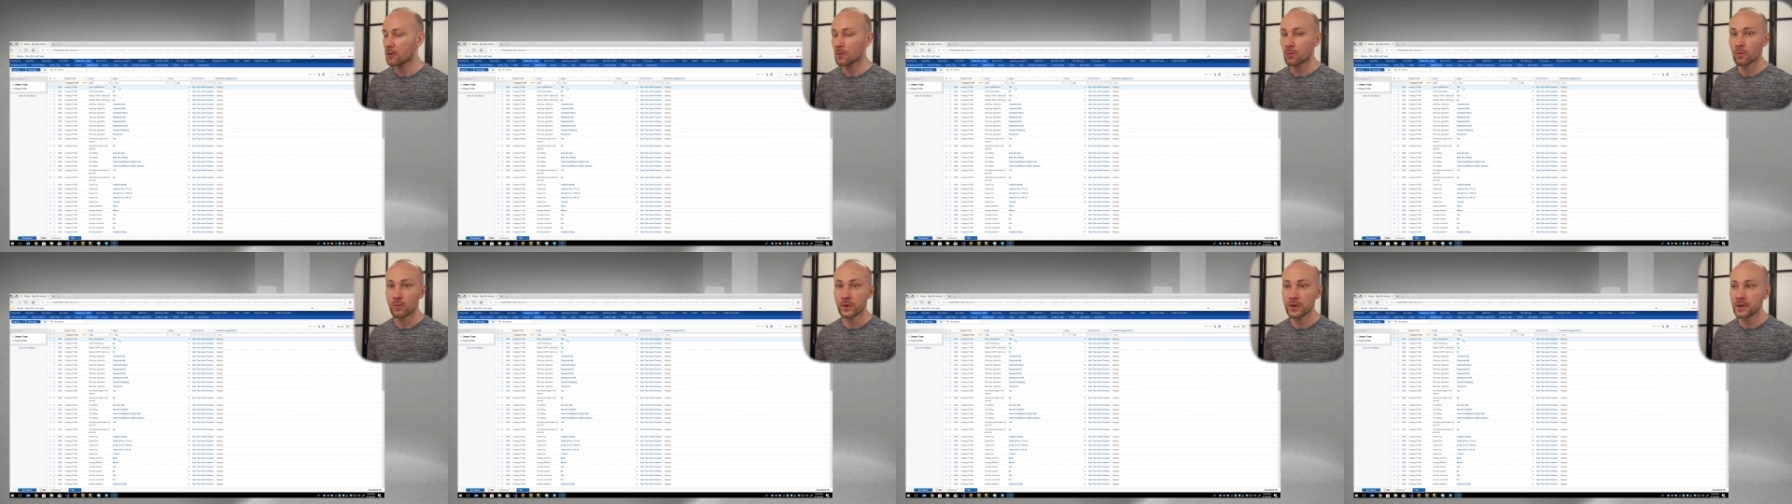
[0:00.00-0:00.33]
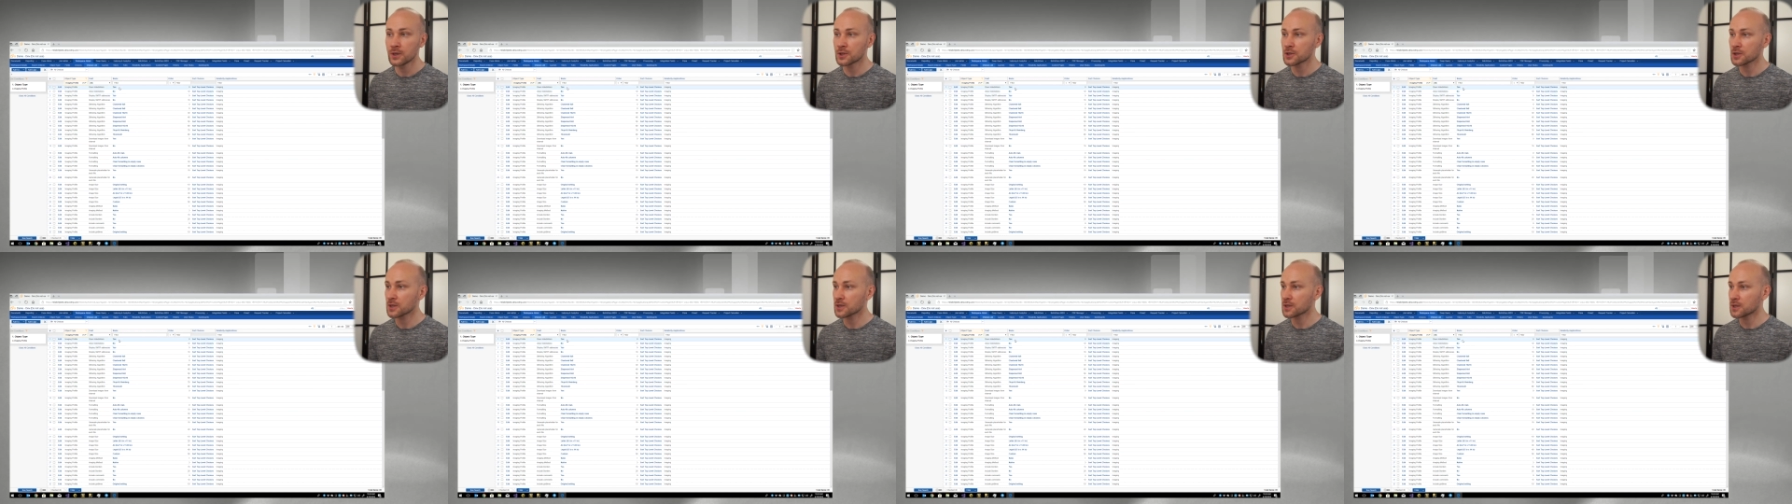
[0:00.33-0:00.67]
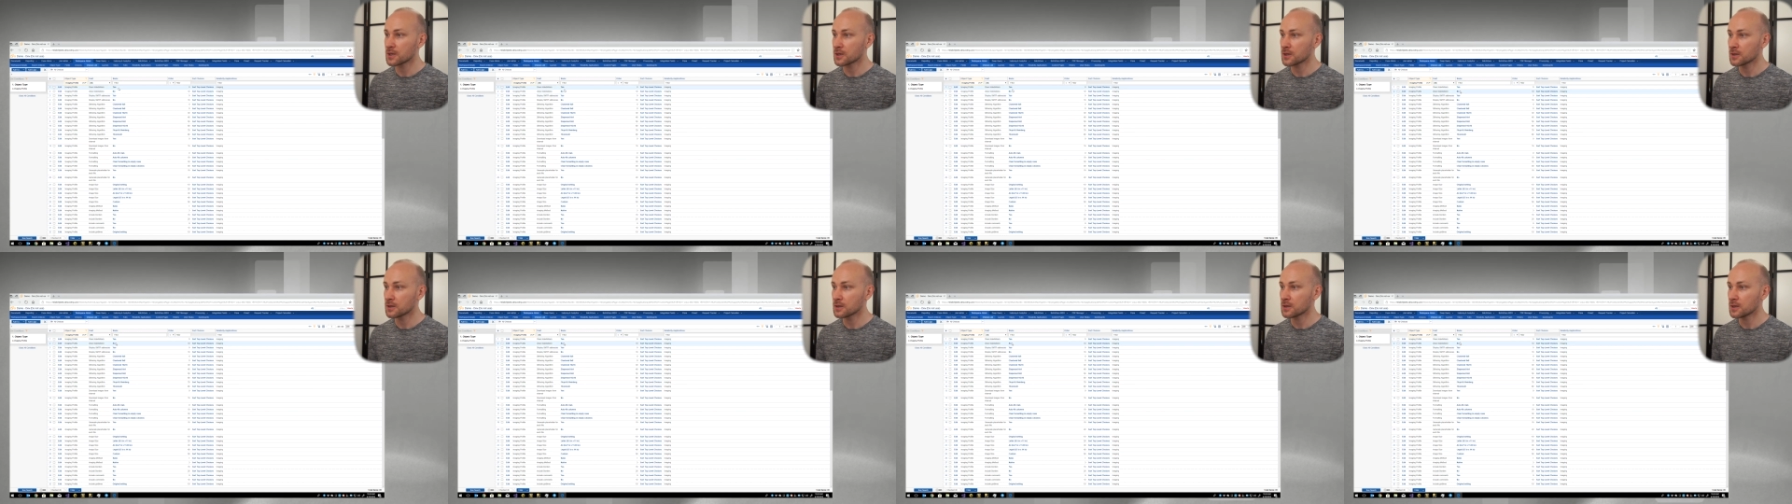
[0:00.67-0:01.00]
We're
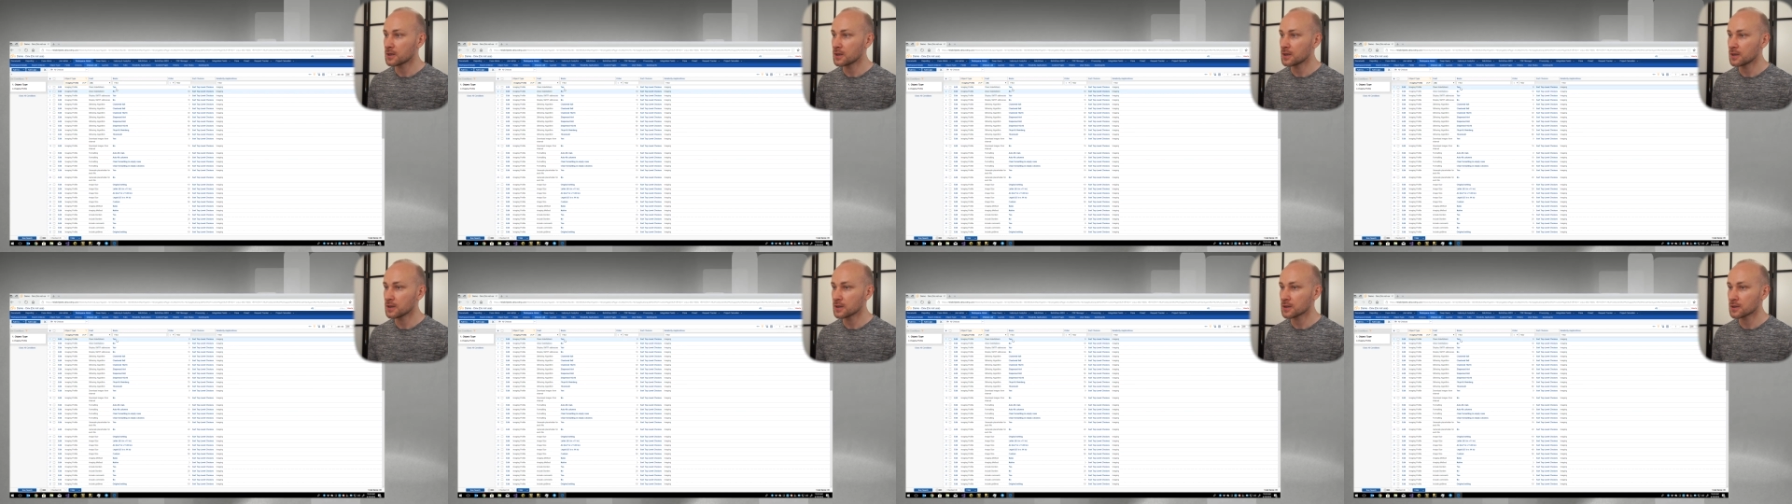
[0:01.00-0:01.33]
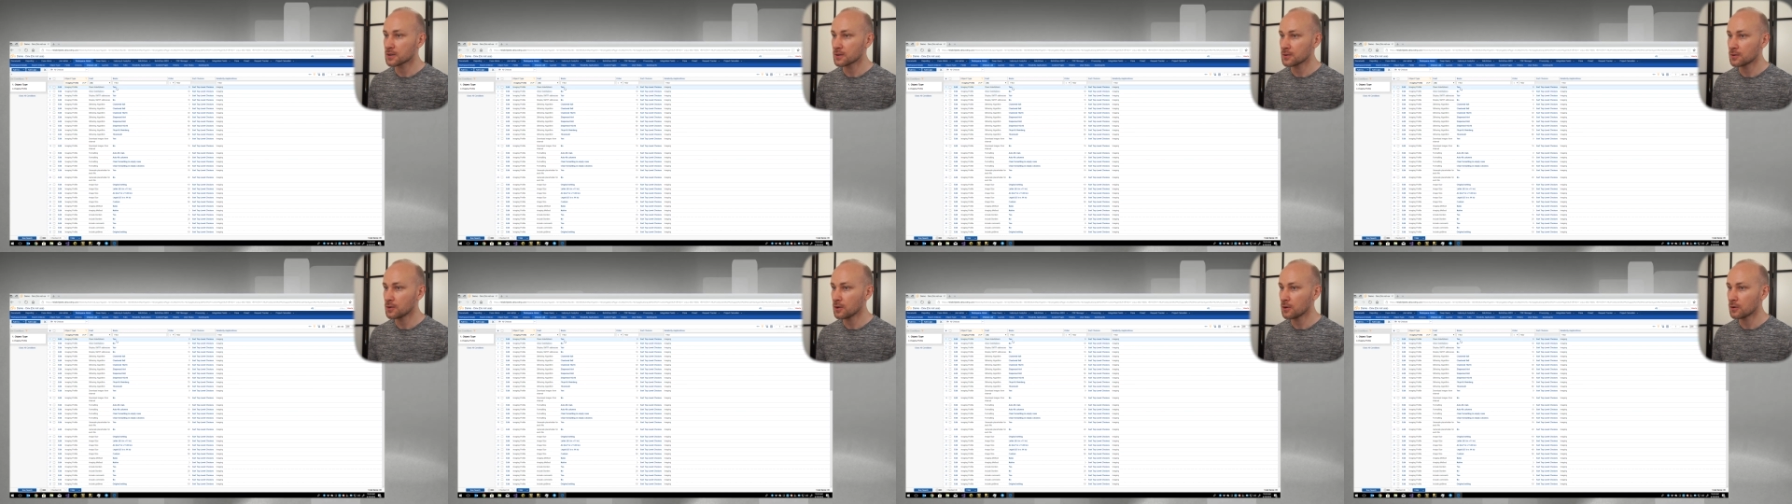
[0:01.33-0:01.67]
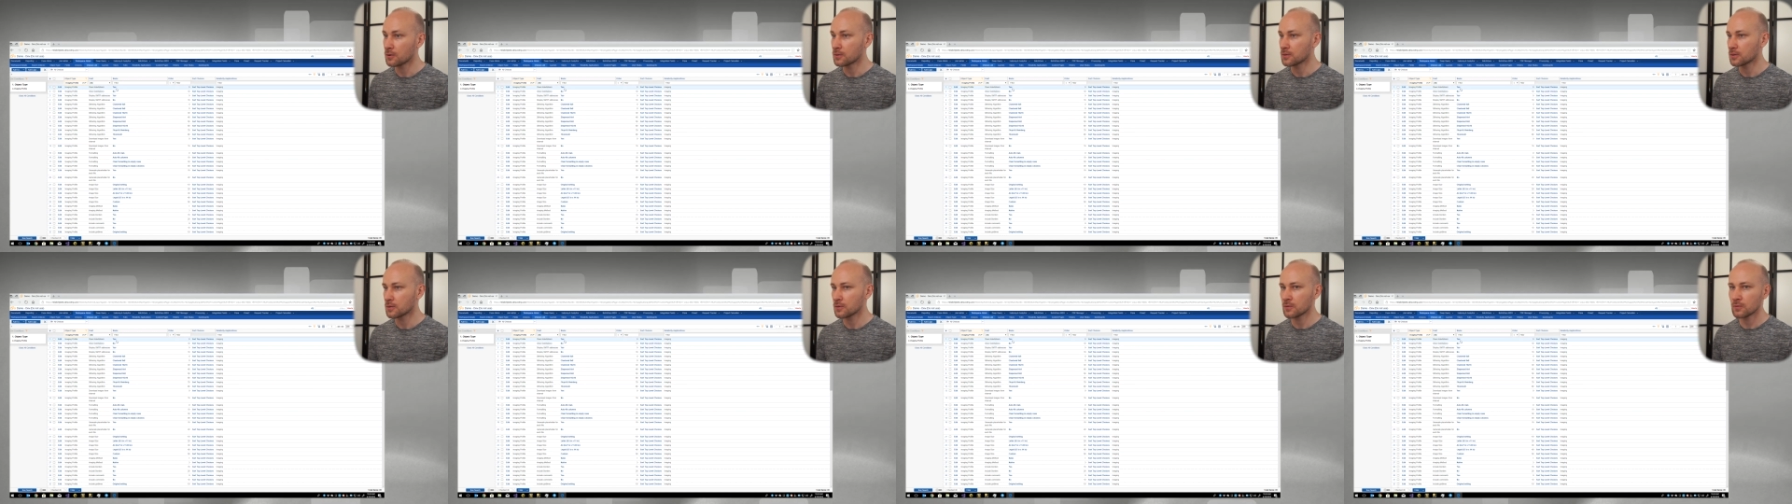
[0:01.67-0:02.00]
interested in is
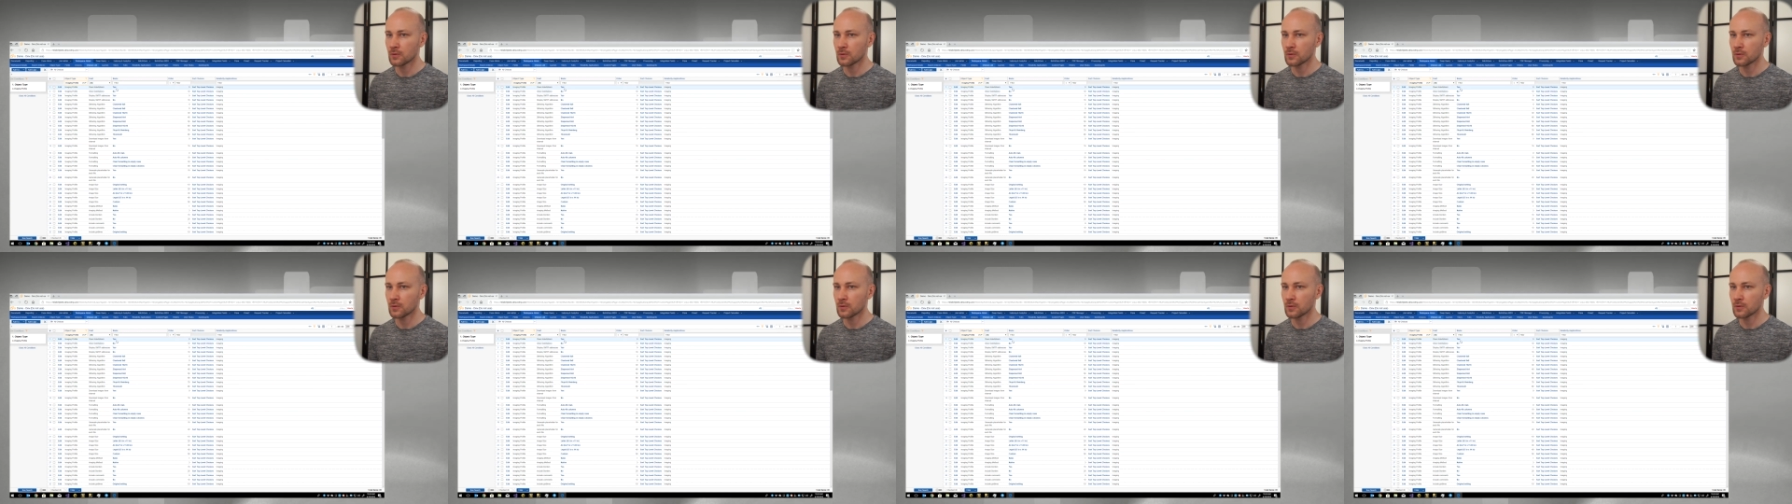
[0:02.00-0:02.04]
no.